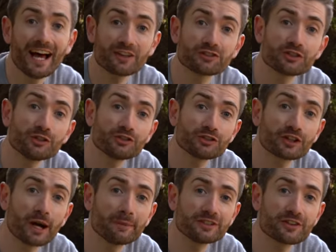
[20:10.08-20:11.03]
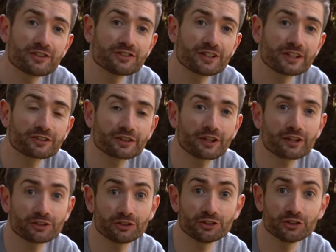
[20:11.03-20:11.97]
As soon as you come into the secret
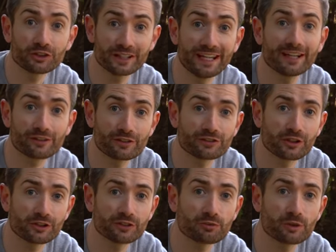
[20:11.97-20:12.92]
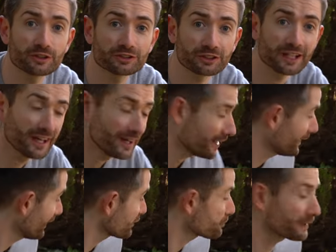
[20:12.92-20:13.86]
garden, you can hear the sound of water,
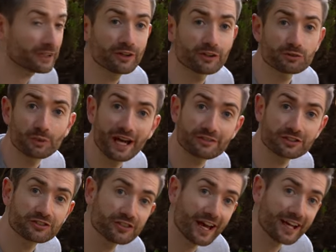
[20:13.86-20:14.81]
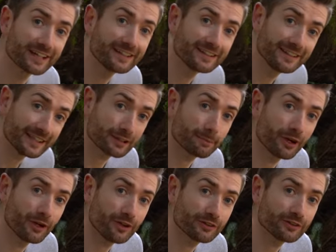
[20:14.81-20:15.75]
and that's because we have a second little
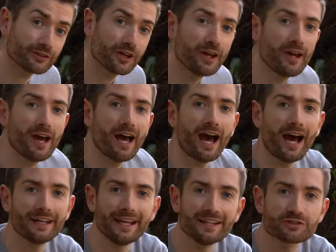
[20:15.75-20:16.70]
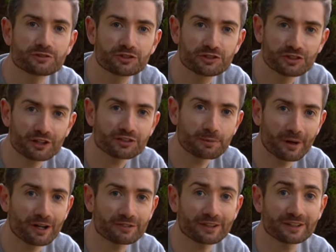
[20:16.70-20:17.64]
pond and it's just
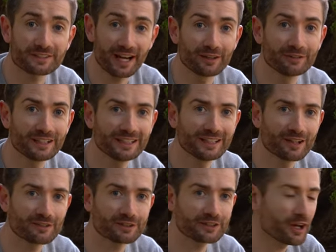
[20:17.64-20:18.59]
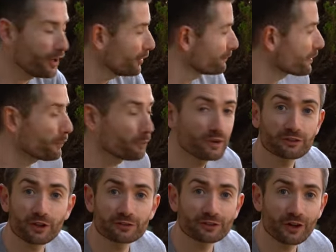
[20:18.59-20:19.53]
perfect. I really love it. We've
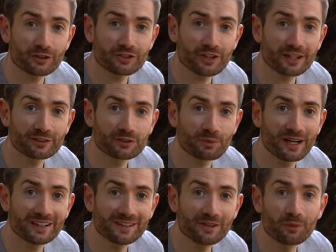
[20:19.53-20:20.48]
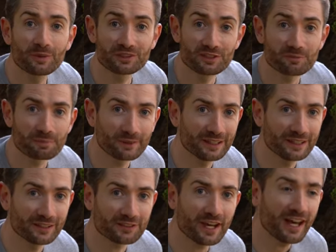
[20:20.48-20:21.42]
got frogs here as well, which is
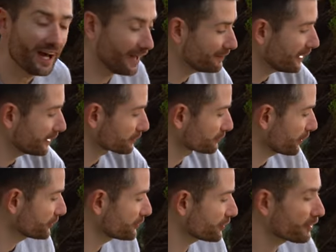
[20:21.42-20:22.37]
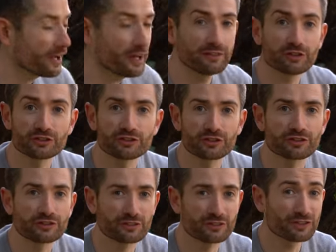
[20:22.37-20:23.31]
brilliant. And then around it, there's
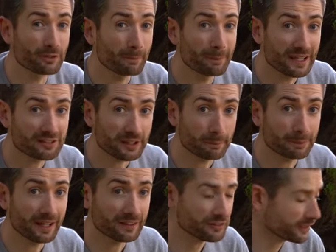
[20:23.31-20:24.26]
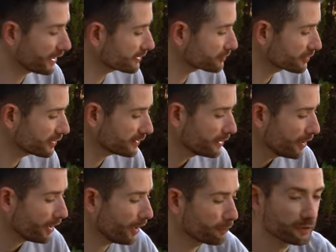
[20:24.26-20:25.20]
just some basic planting actually.
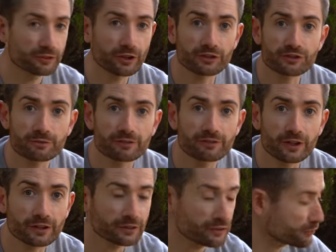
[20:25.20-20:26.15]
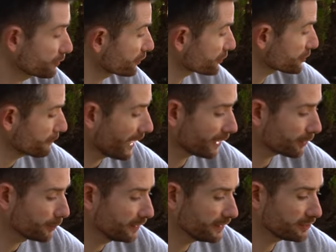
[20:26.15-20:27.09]
We've got some ferns, we've got some
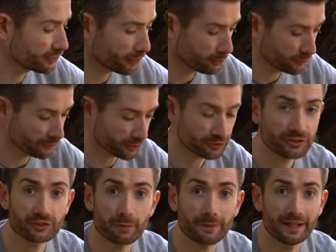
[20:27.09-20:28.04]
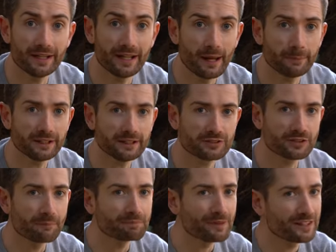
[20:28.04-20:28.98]
aquilegia, we've got some
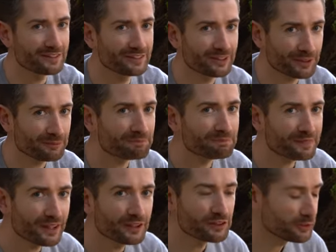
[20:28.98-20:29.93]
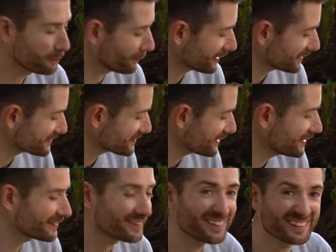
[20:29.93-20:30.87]
anemones. Now, you might see
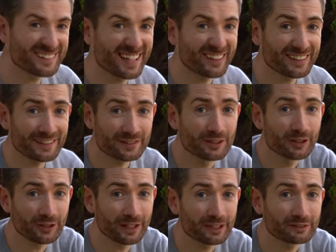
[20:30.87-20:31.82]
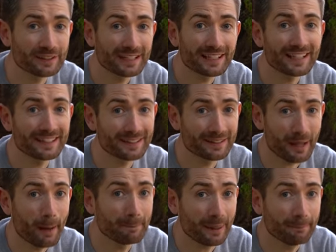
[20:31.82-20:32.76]
that this area is looking really
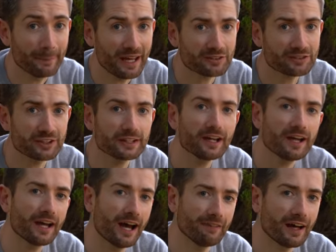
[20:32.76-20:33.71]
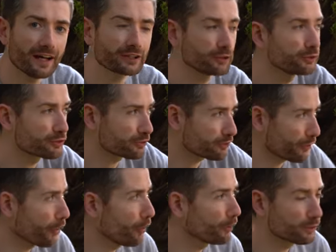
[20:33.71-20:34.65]
a bit messy, and that goes for
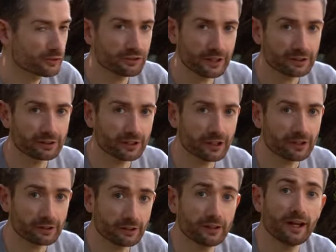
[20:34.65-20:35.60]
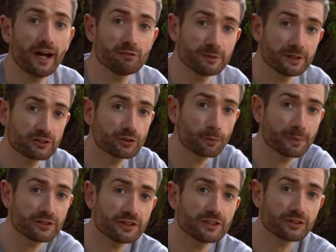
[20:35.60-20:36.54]
the whole secret garden. I've been so
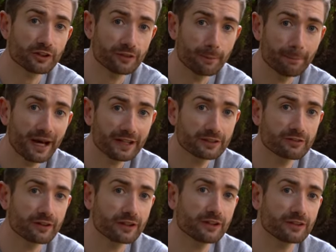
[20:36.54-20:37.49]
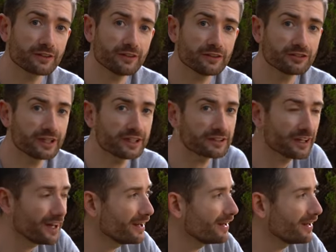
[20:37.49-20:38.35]
busy down the back of the garden this year